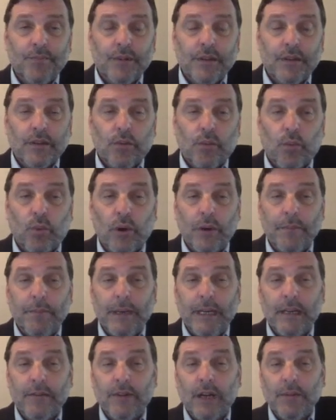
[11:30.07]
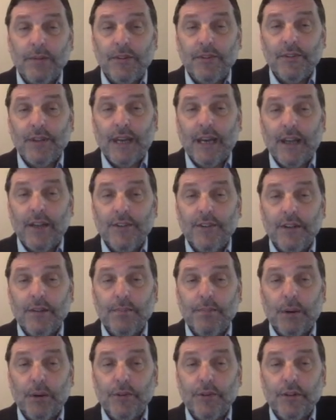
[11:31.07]
One pair of opposite sides is
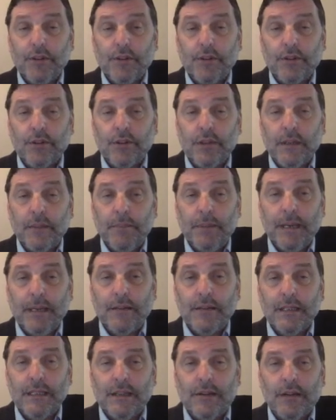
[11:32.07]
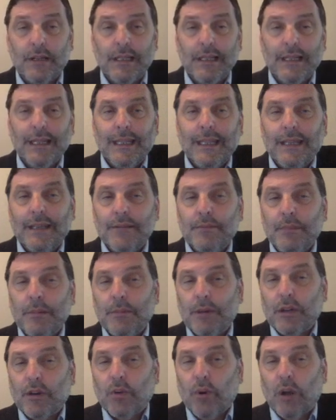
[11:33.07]
both congruent and parallel.
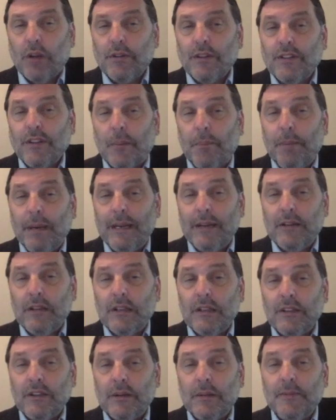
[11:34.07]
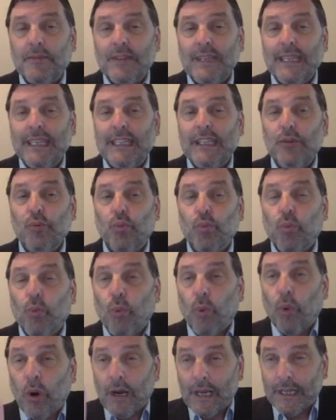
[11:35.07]
Remember, a quadrilateral is a parallelogram if any
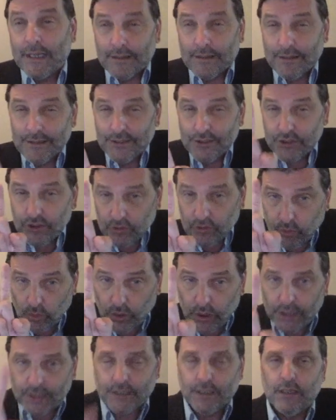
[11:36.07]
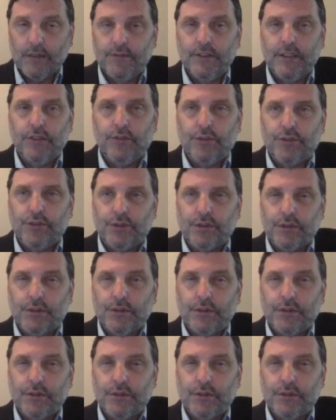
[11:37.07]
one, just one of these are true.